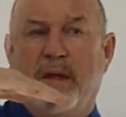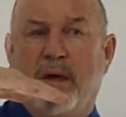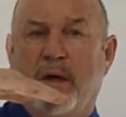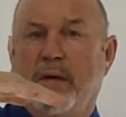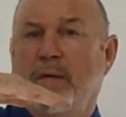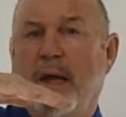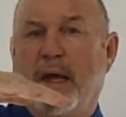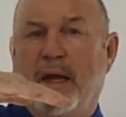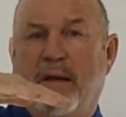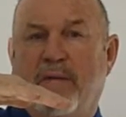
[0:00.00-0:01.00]
young
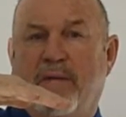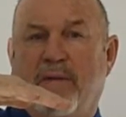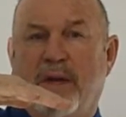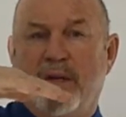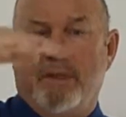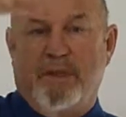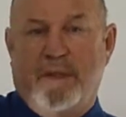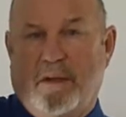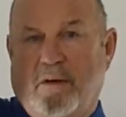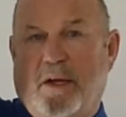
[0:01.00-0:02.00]
and
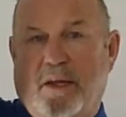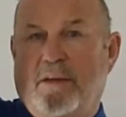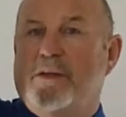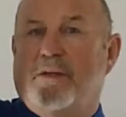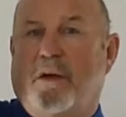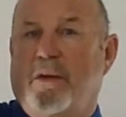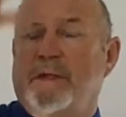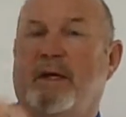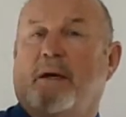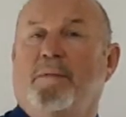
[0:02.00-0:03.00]
vivacious, and they're like this all the
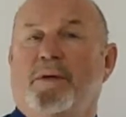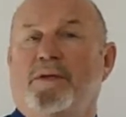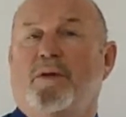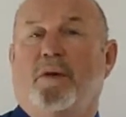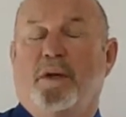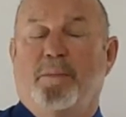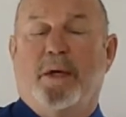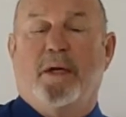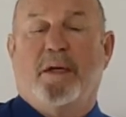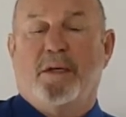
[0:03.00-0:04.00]
time. And it's only
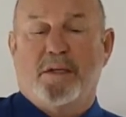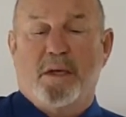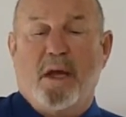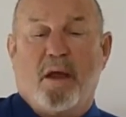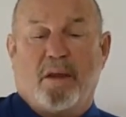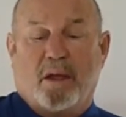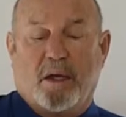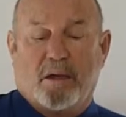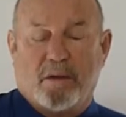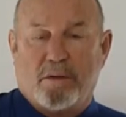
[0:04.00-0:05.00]
because the
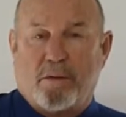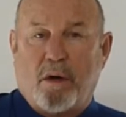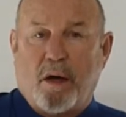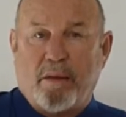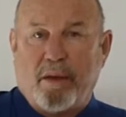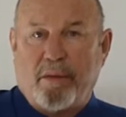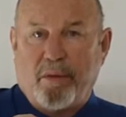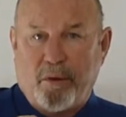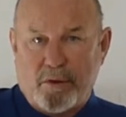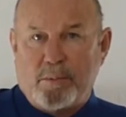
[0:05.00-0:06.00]
luck of the draw that
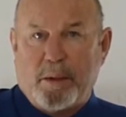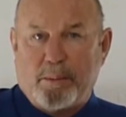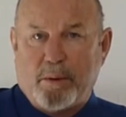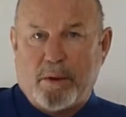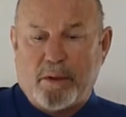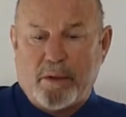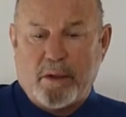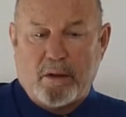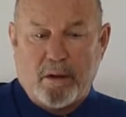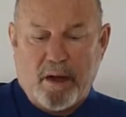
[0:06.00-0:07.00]
those people that are
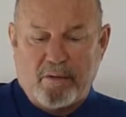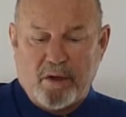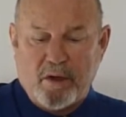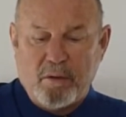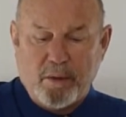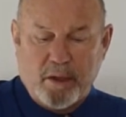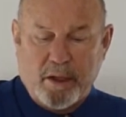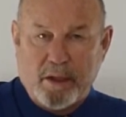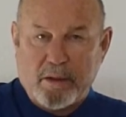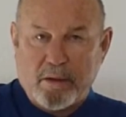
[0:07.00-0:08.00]
ill have
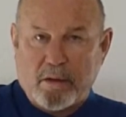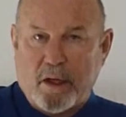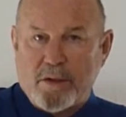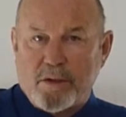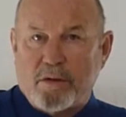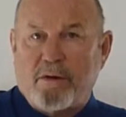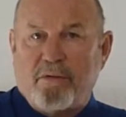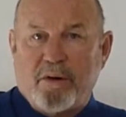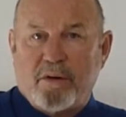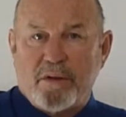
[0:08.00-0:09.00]
accumulated neurological
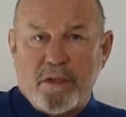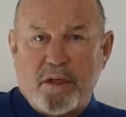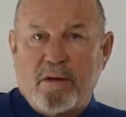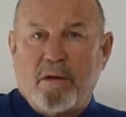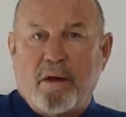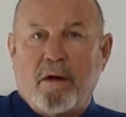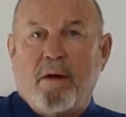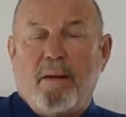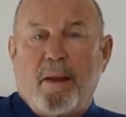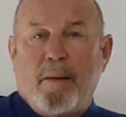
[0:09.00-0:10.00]
interference in their